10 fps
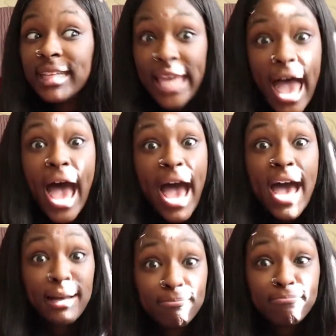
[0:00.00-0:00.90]

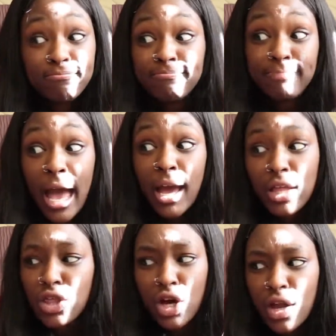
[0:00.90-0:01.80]
Yeah, I
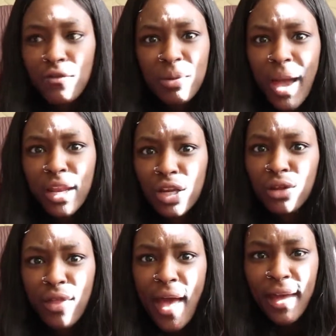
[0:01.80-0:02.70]
thought everybody
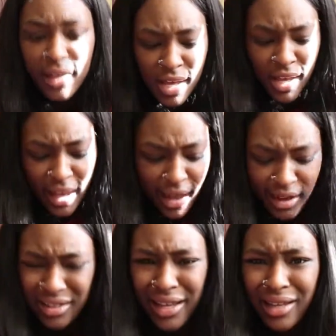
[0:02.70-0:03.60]
knew
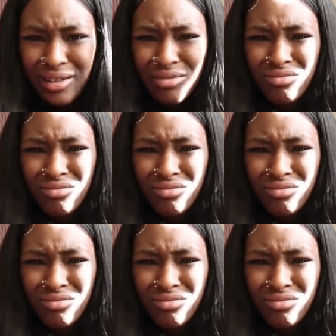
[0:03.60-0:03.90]
that.